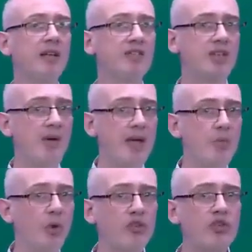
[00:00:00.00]
So in
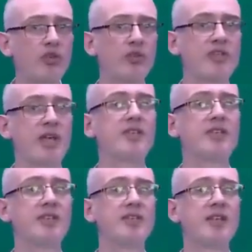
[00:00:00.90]
one short
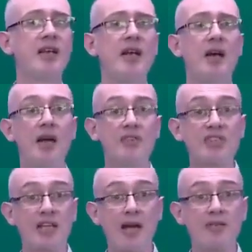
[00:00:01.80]
sentence, I've
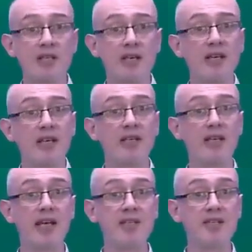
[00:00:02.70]
sounded like a
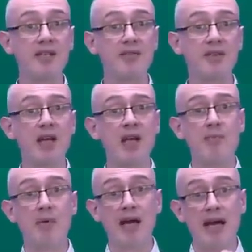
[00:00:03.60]
native
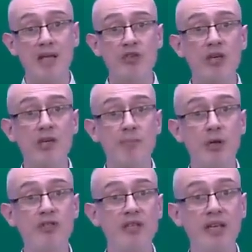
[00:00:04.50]
by actually
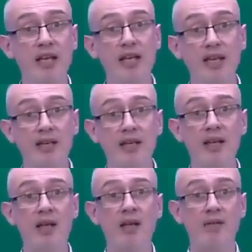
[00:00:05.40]
putting in
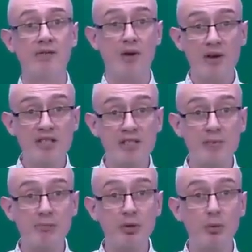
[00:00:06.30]
very
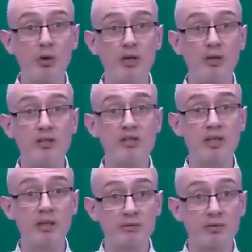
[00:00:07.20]
simple words
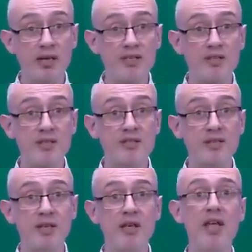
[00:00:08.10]
and phrases
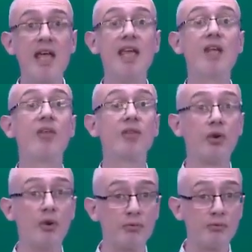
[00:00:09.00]
in a
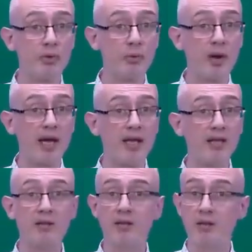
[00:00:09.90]
thoughtful way,
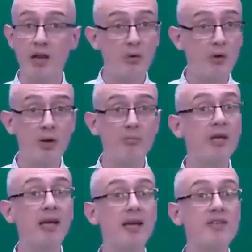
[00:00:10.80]
no
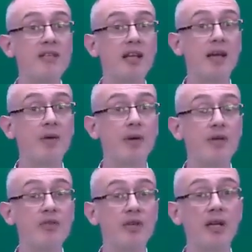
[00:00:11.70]
complicated
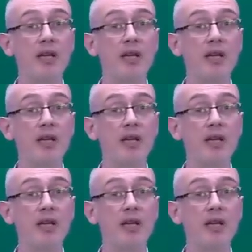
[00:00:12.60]
language,